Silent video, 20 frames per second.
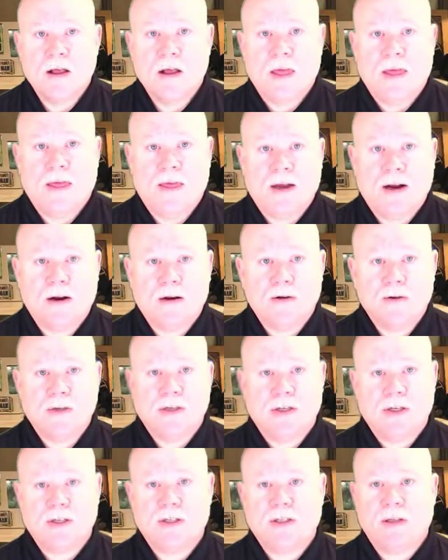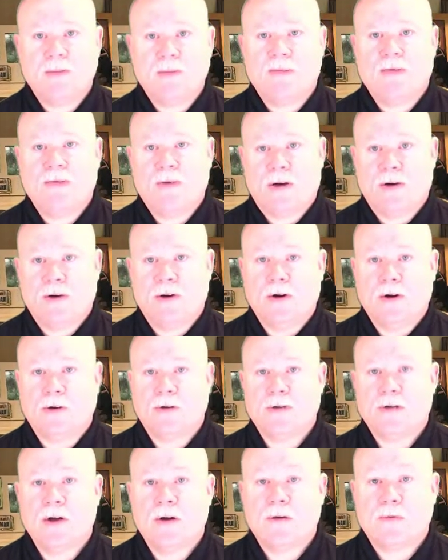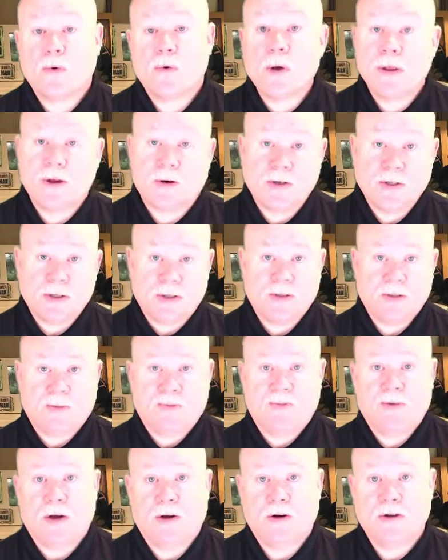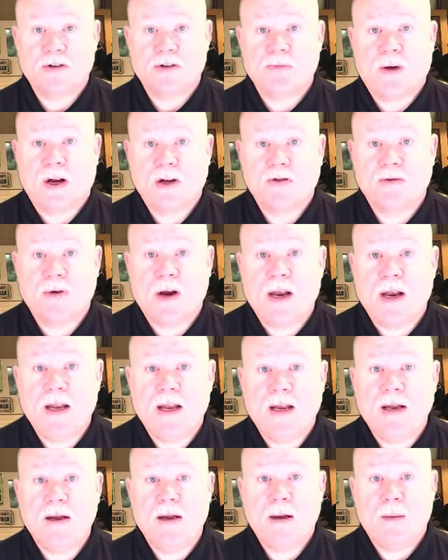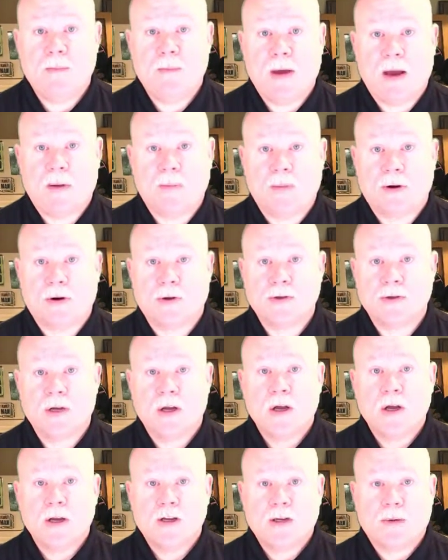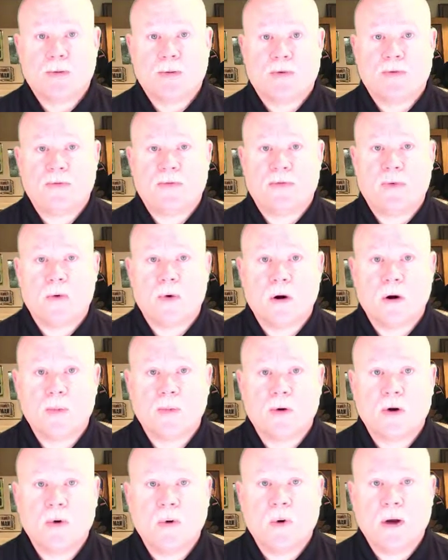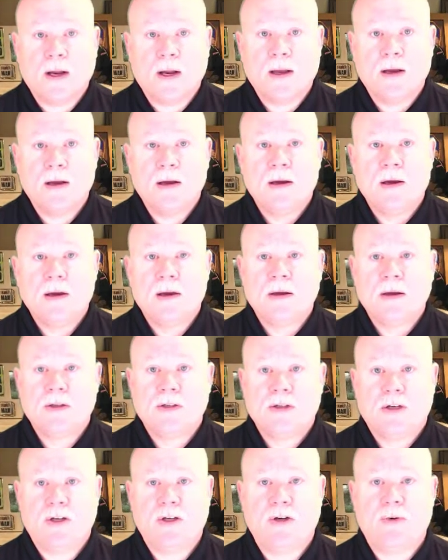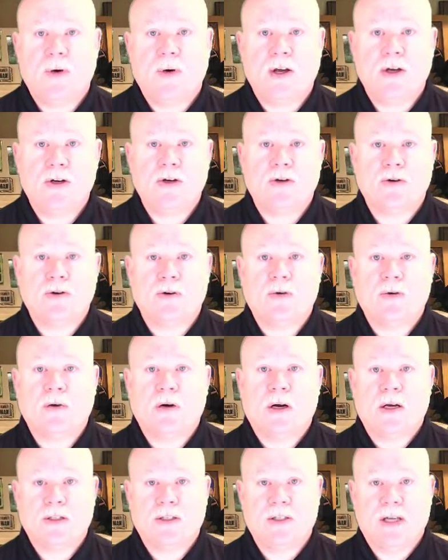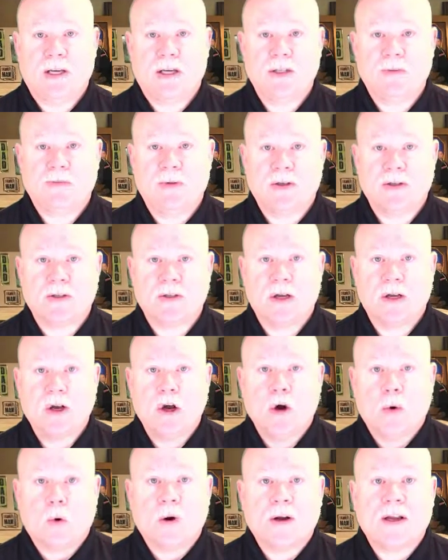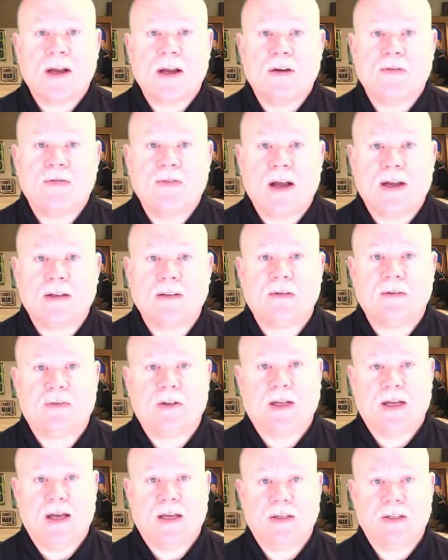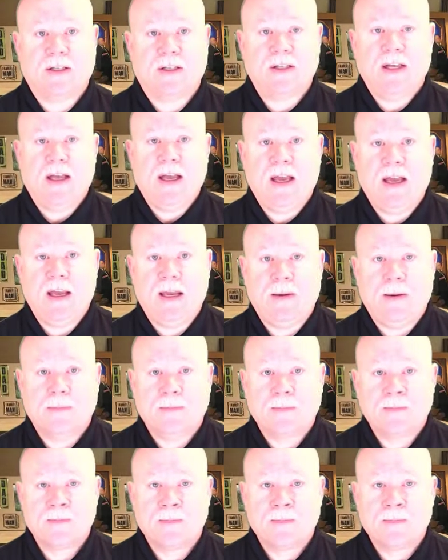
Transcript: their system failures for their system failures by training members to perform quick situational assessments, working effectively as a team